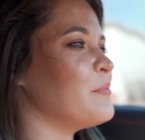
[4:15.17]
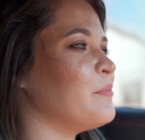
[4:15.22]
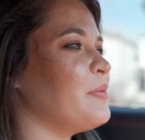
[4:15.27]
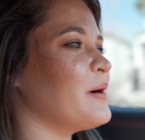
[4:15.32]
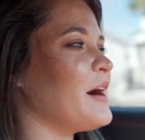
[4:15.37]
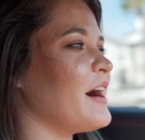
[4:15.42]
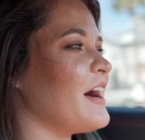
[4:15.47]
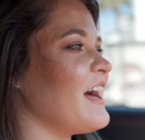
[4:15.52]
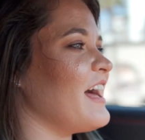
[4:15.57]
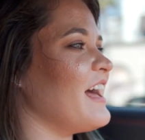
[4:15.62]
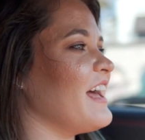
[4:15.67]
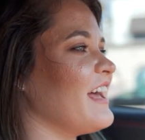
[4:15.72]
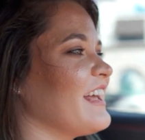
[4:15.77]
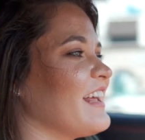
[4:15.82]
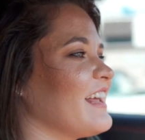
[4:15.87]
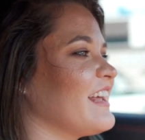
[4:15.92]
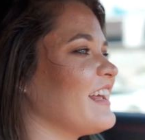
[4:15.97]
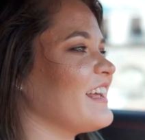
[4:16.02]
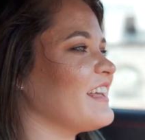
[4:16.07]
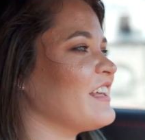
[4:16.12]
but
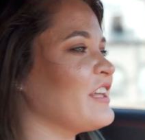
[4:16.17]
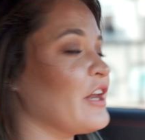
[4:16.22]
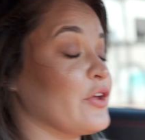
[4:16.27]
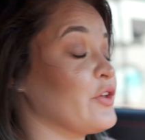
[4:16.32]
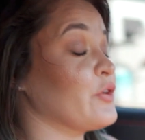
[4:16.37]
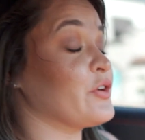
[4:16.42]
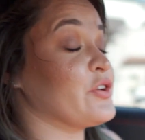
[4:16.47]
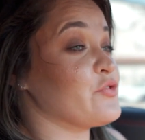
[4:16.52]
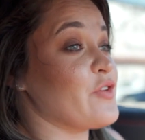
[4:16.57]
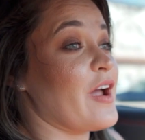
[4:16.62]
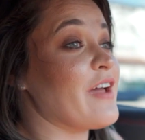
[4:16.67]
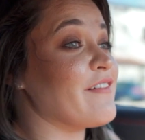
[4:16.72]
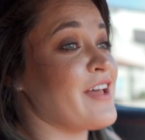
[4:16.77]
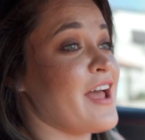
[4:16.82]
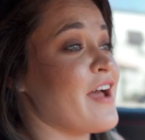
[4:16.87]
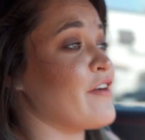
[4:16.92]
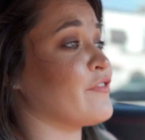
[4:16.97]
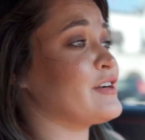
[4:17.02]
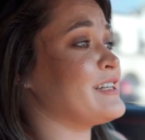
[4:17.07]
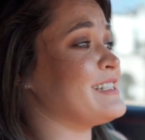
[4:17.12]
you could drive it
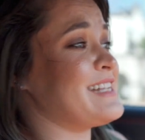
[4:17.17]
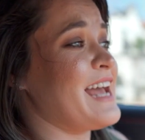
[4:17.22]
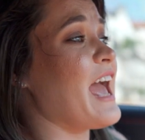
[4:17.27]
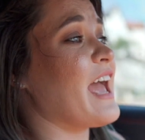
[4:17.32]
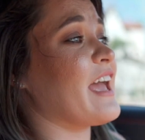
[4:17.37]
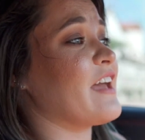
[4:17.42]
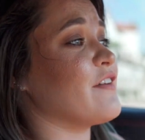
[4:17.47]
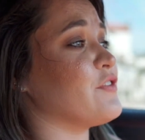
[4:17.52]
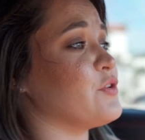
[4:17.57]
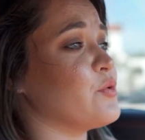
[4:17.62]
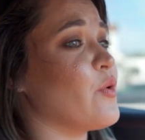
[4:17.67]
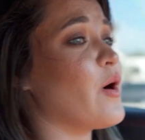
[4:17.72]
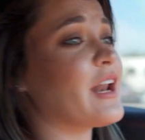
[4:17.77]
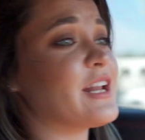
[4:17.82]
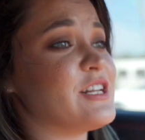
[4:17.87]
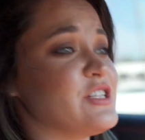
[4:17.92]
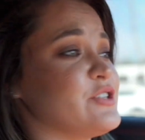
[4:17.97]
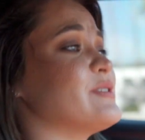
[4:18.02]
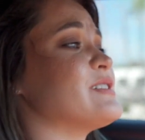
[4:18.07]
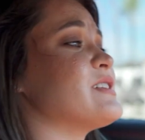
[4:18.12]
every day if you
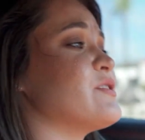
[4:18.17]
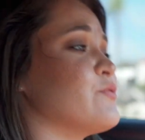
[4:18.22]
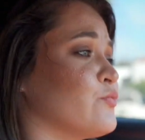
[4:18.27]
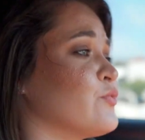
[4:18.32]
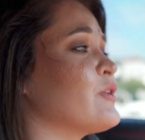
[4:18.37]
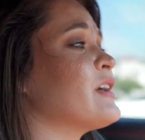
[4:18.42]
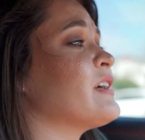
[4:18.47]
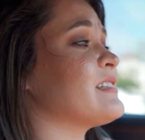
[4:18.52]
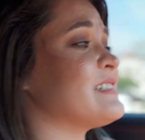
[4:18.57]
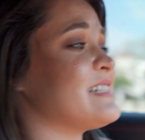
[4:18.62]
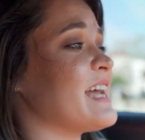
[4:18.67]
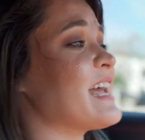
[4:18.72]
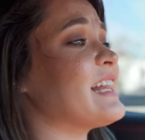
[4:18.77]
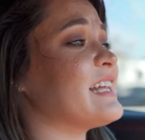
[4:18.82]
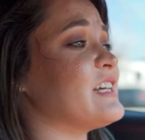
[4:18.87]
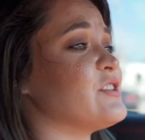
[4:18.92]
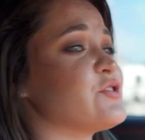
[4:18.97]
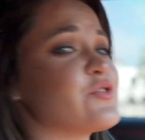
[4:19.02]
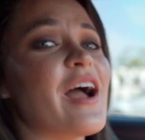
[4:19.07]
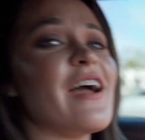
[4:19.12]
wanted to. It's a real
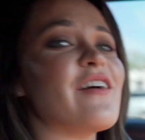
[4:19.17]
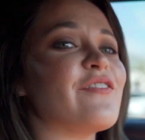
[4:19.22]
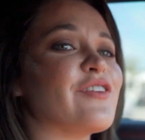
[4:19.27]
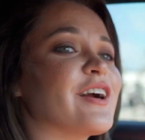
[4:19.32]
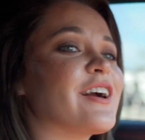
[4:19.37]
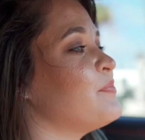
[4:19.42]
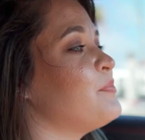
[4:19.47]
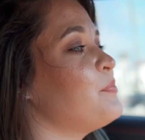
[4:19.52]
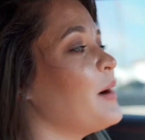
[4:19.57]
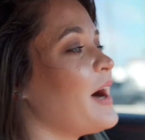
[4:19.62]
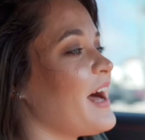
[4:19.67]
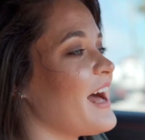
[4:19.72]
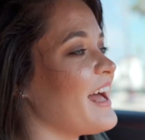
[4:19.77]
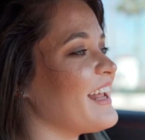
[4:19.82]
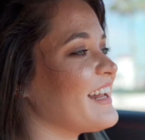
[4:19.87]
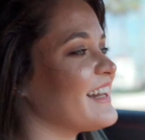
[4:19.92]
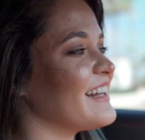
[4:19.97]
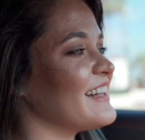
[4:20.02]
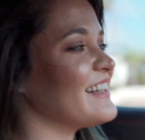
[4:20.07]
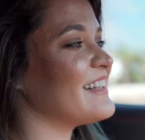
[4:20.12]
daily driver. But
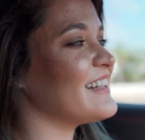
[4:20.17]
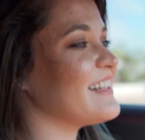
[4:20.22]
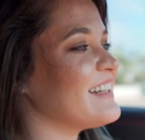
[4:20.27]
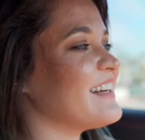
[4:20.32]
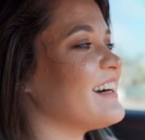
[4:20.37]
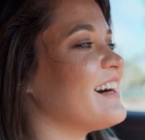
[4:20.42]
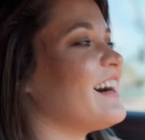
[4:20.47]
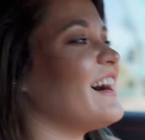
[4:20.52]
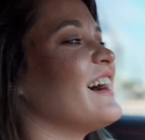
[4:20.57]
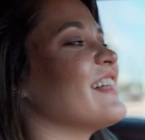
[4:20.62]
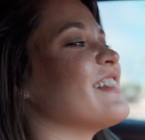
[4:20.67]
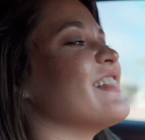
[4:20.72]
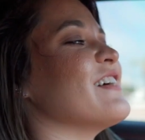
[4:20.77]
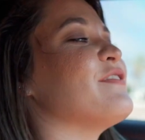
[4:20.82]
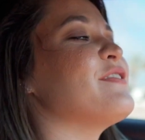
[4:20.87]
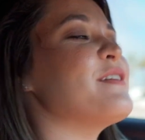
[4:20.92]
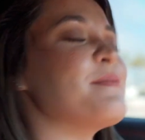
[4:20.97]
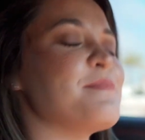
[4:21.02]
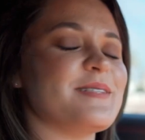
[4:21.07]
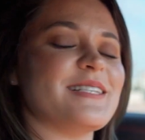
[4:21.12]
on the
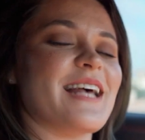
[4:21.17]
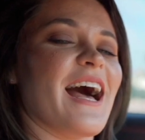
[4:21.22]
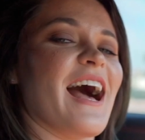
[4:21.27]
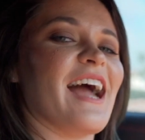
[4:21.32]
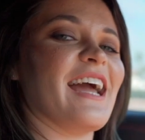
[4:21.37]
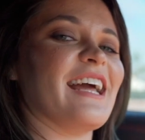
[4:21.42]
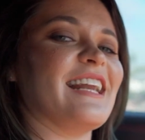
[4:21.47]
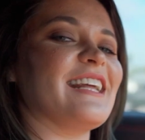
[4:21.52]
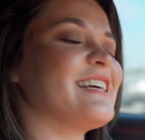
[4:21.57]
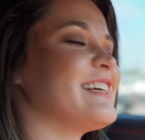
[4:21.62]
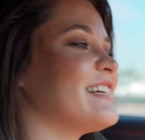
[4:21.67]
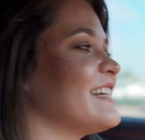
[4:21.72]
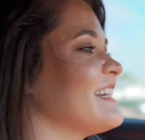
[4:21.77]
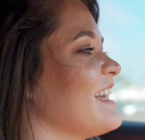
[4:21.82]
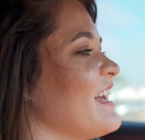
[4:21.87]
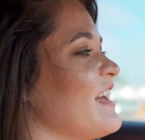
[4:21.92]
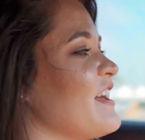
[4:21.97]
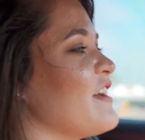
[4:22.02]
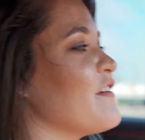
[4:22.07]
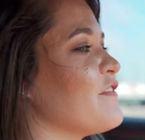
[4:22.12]
flip side,
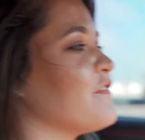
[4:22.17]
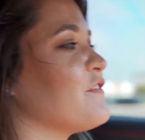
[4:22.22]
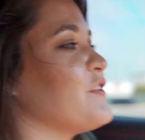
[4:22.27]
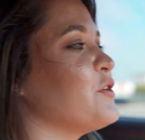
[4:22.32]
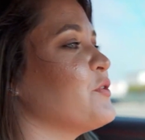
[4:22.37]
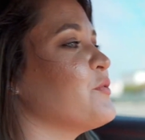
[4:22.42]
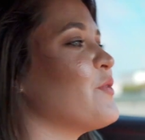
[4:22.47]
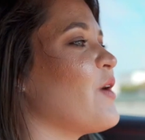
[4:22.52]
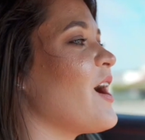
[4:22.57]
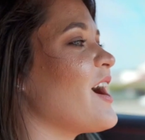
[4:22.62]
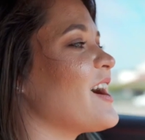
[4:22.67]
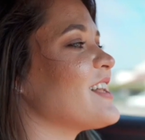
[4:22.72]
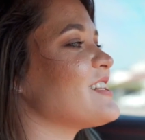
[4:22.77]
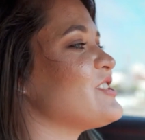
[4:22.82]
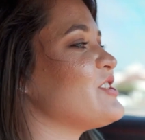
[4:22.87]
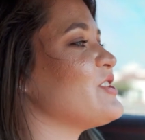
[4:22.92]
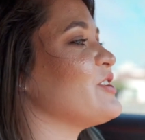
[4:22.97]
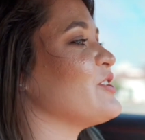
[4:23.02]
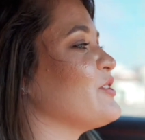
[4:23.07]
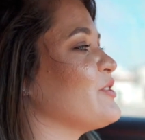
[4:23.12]
if you want
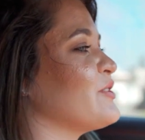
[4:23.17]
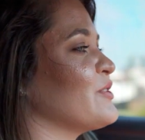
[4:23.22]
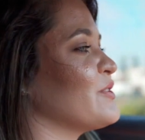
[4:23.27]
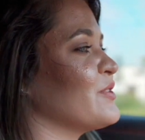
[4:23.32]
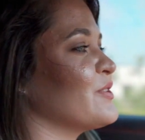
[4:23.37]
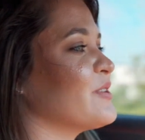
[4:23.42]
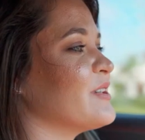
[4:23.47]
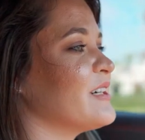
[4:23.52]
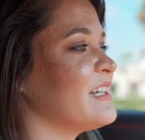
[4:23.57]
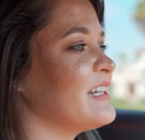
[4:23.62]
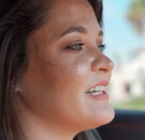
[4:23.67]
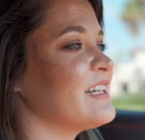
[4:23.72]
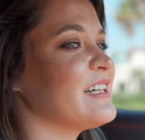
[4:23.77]
to